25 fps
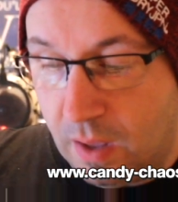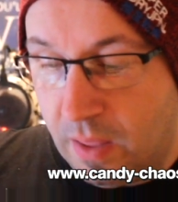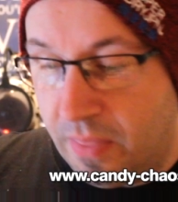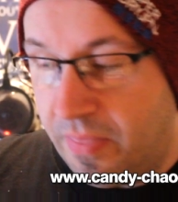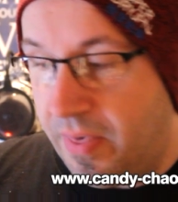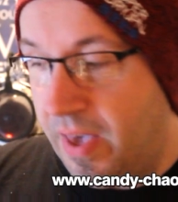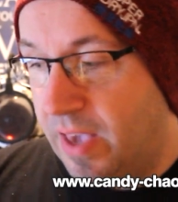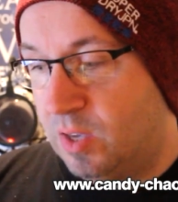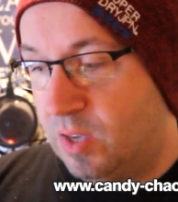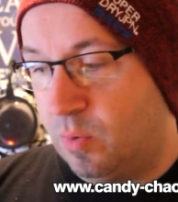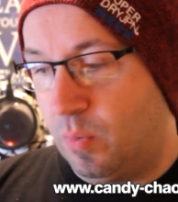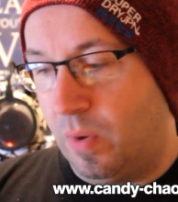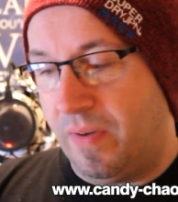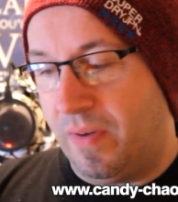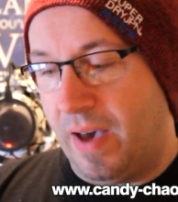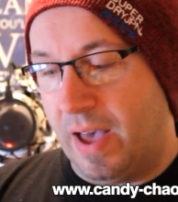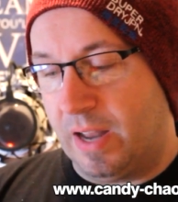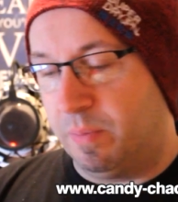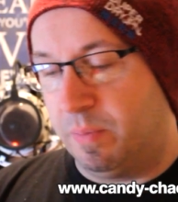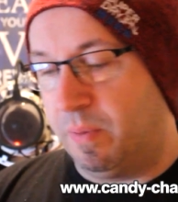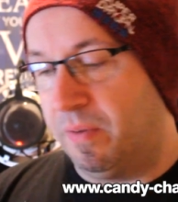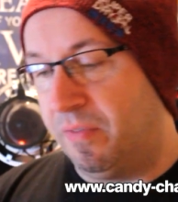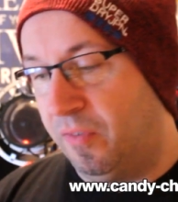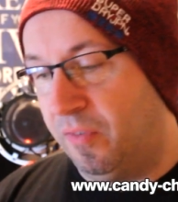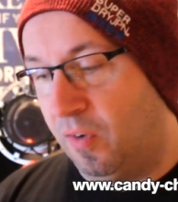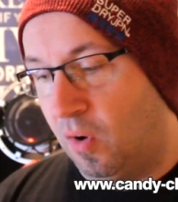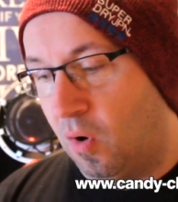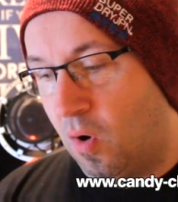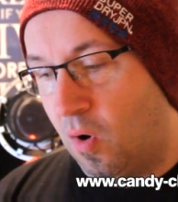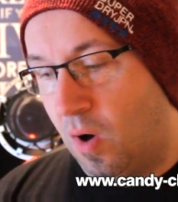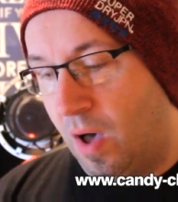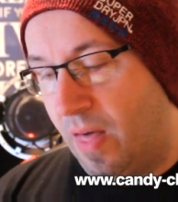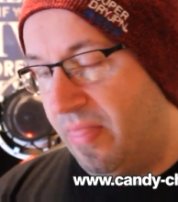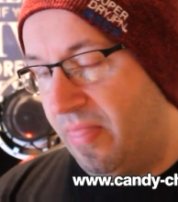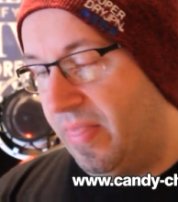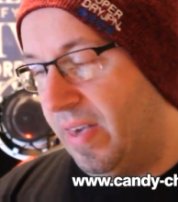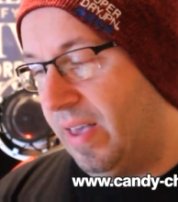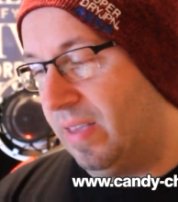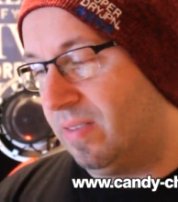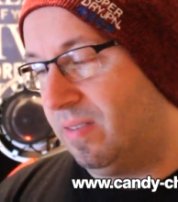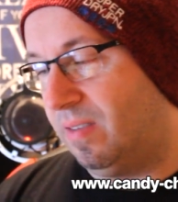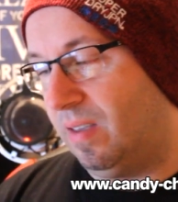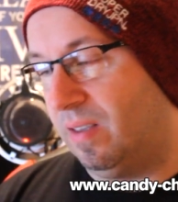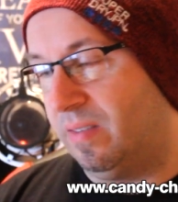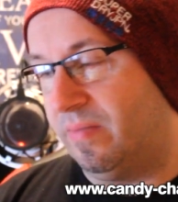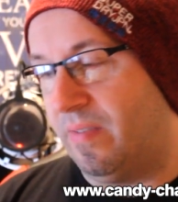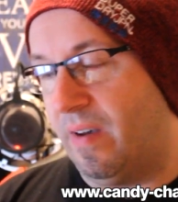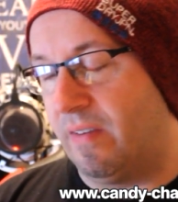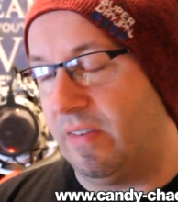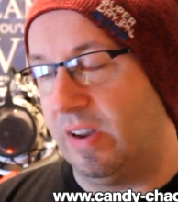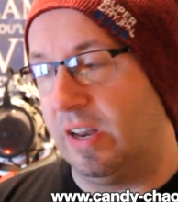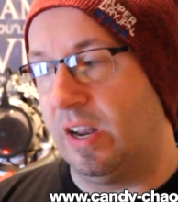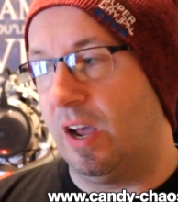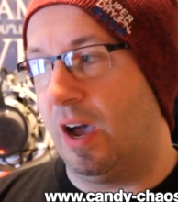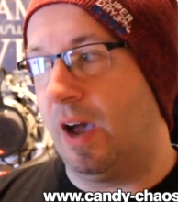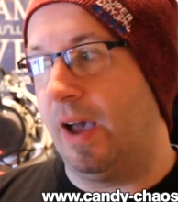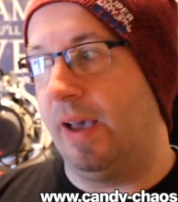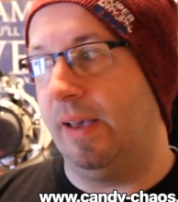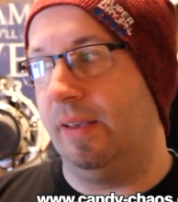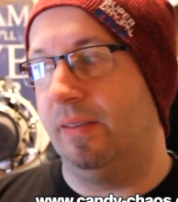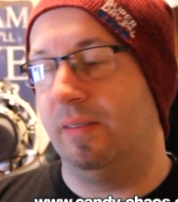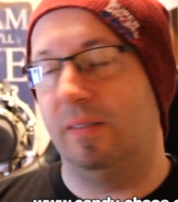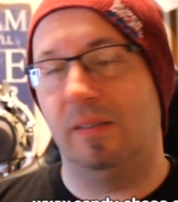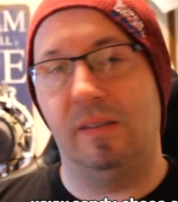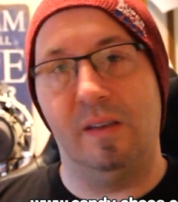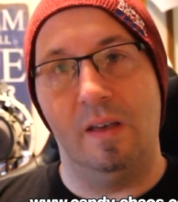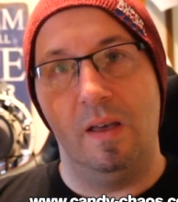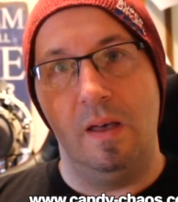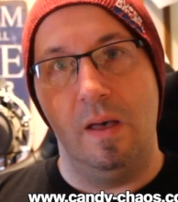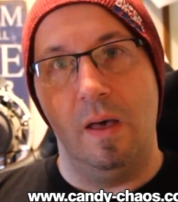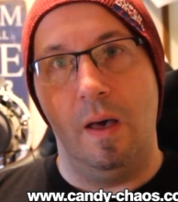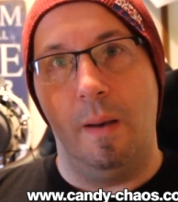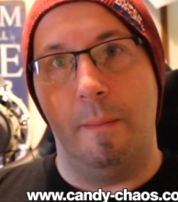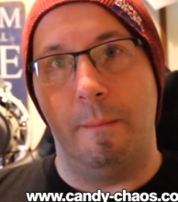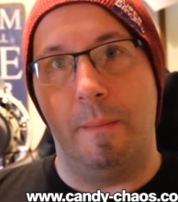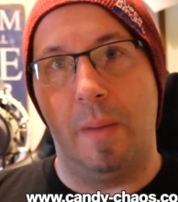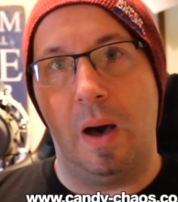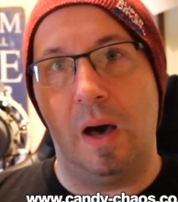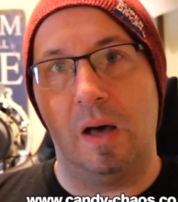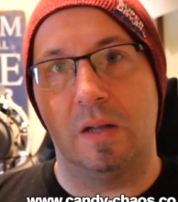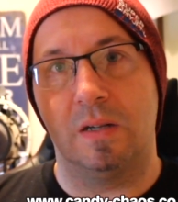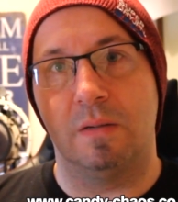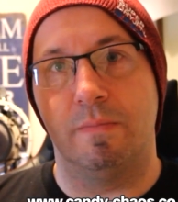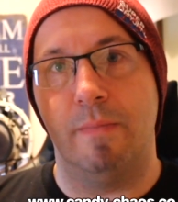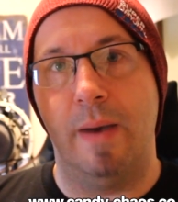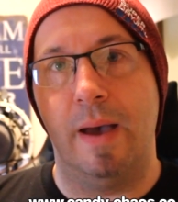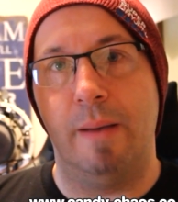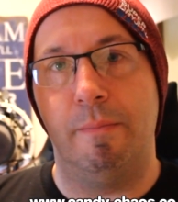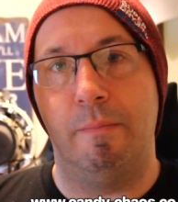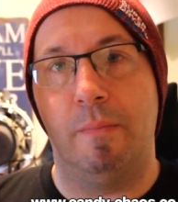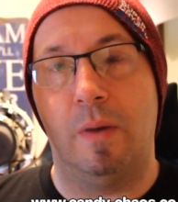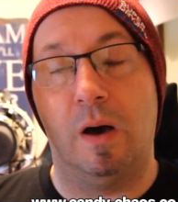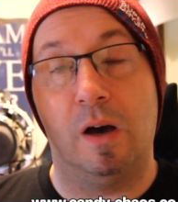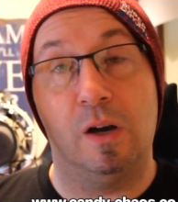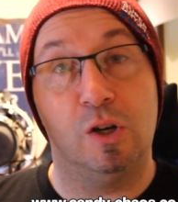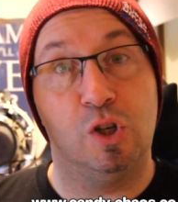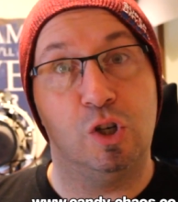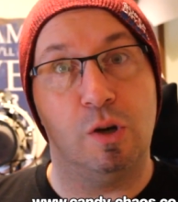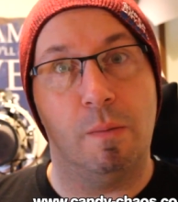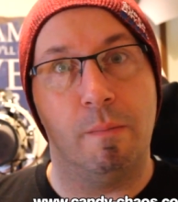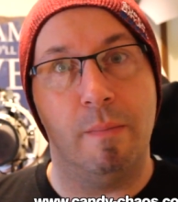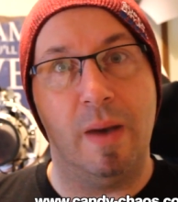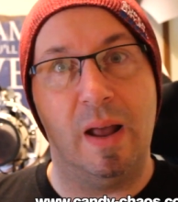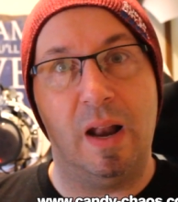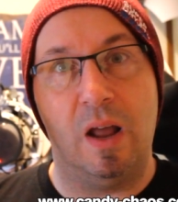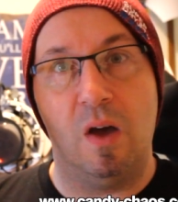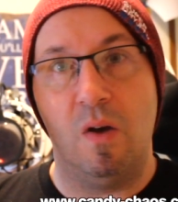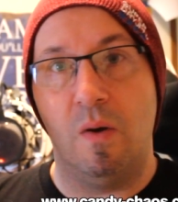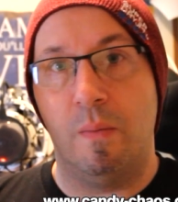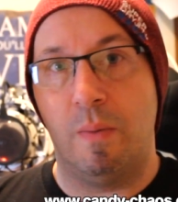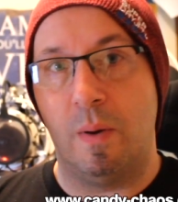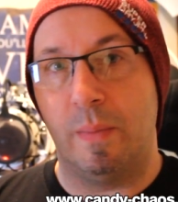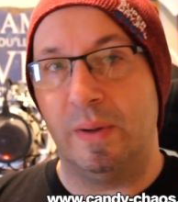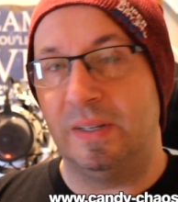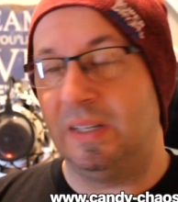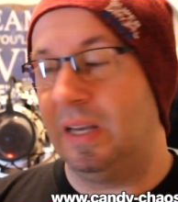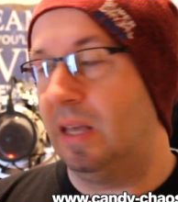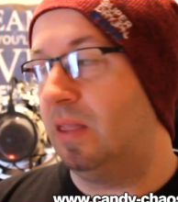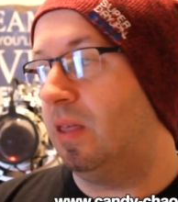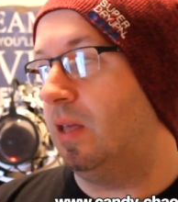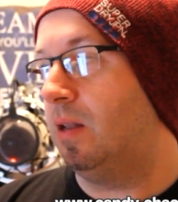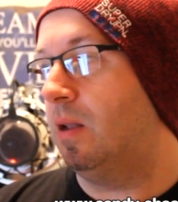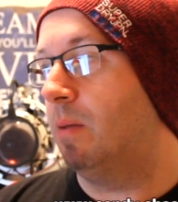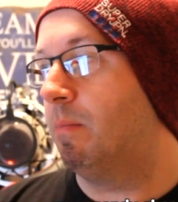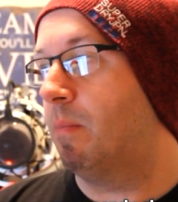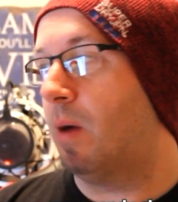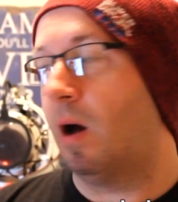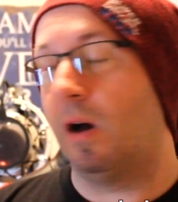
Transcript: This we've had before and this is very nice. Marsh marshmallow, put my teeth in,